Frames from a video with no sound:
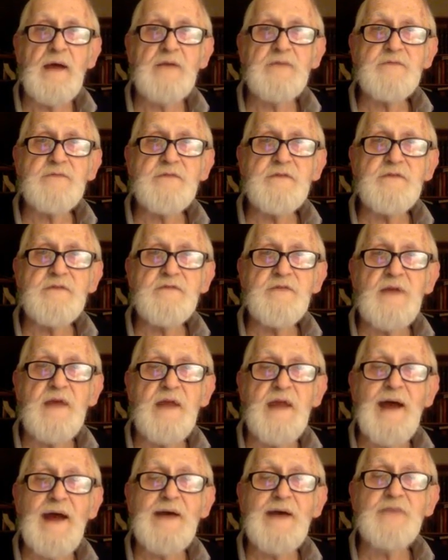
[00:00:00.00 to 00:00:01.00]
she
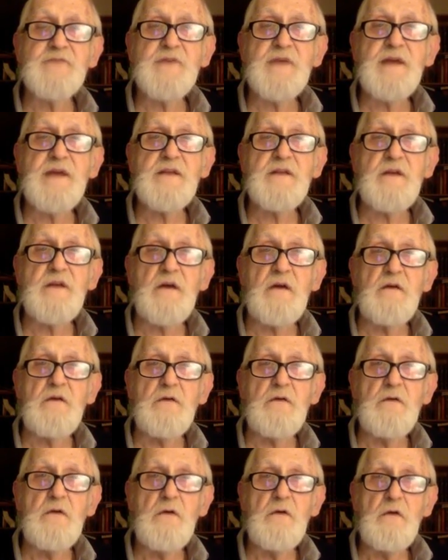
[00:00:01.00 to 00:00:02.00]
said, I said to
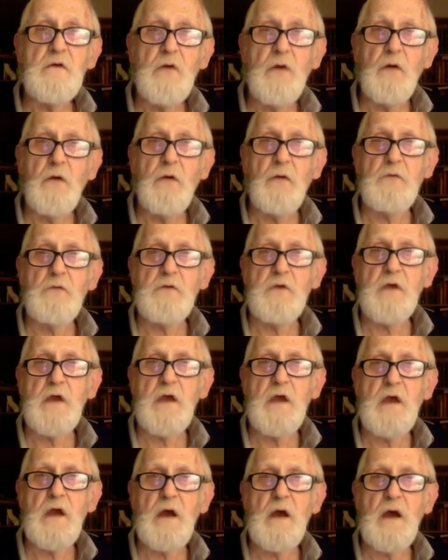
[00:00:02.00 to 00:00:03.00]
her, oh
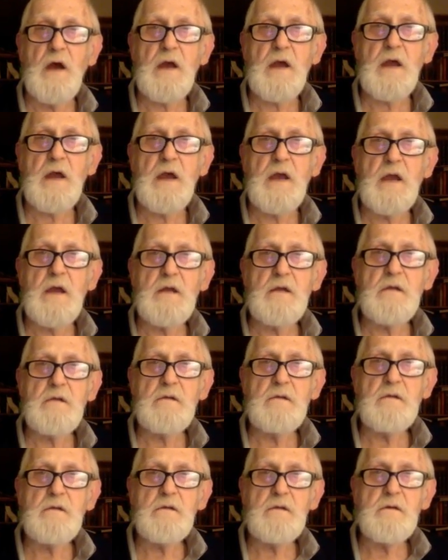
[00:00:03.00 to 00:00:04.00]
yeah, I can.
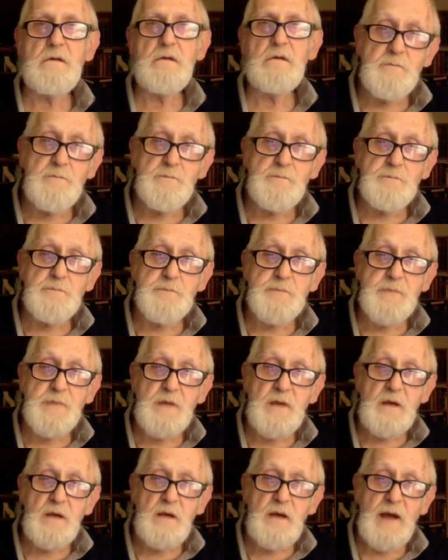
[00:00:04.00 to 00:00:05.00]

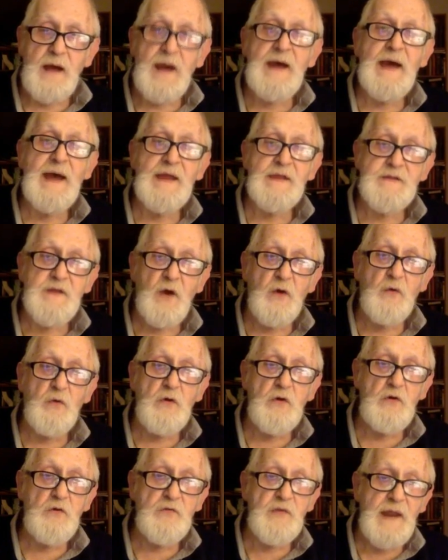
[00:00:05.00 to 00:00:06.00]
I had told
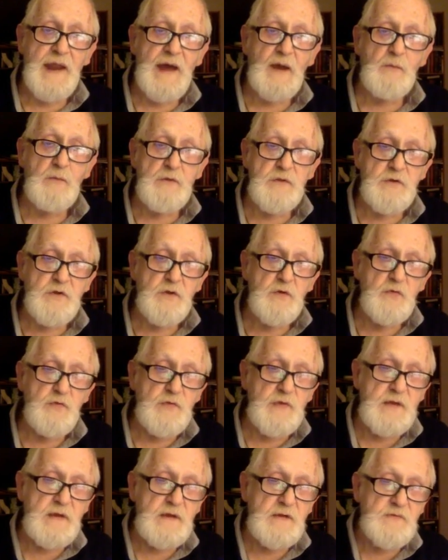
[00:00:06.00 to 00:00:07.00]
her that I would do
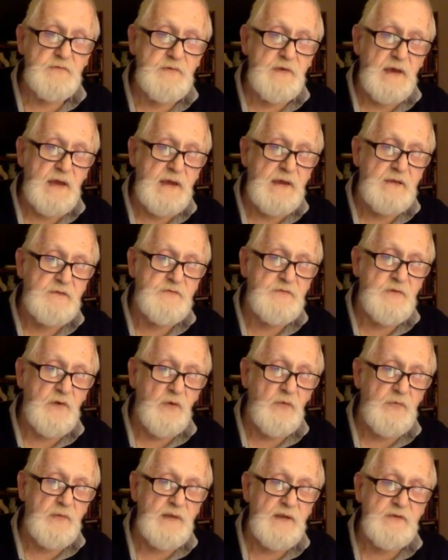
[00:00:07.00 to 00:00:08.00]
this, and
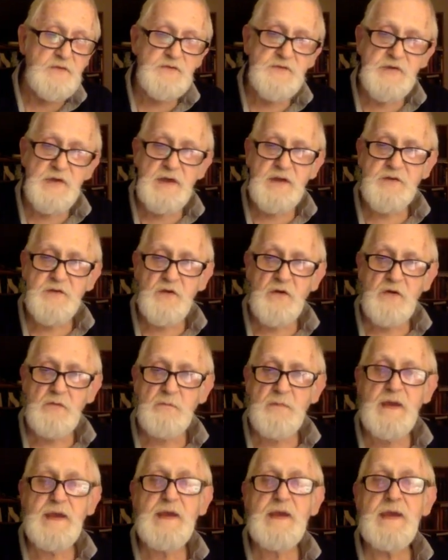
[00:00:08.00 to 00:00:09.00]
so then she took
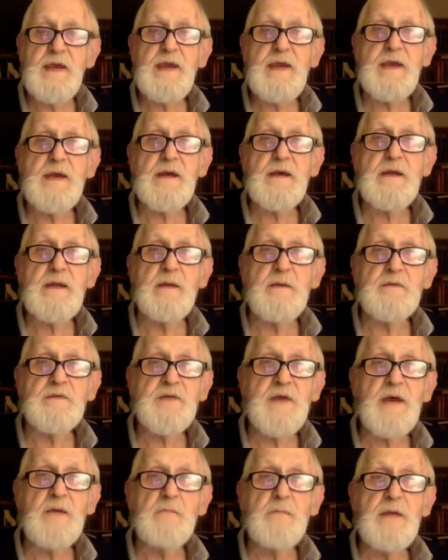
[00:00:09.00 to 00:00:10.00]
me in and
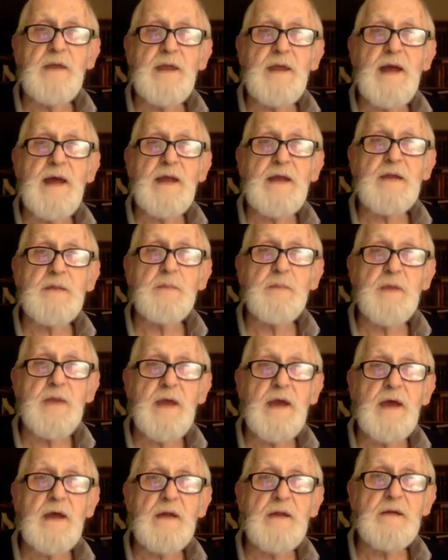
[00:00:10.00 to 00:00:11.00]
sat me down at the
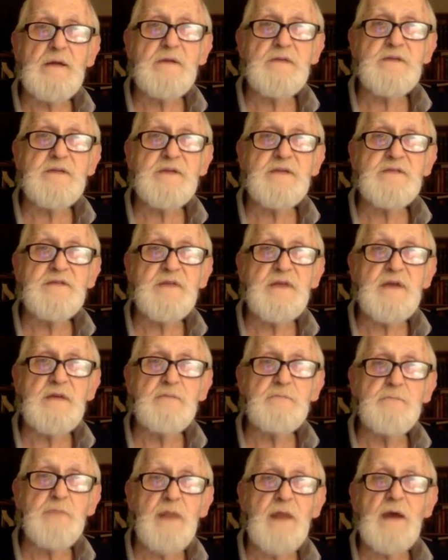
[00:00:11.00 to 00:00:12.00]
piano, and she
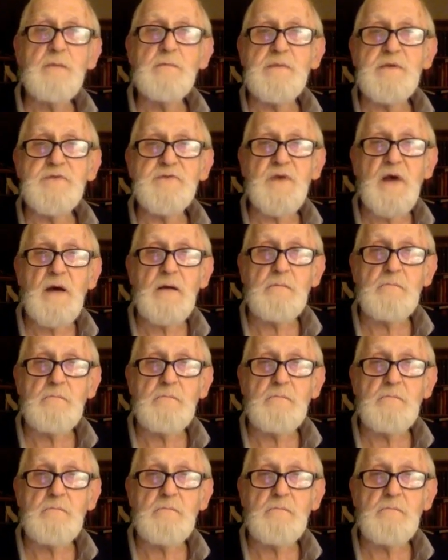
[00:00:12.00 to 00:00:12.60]
said, play me something.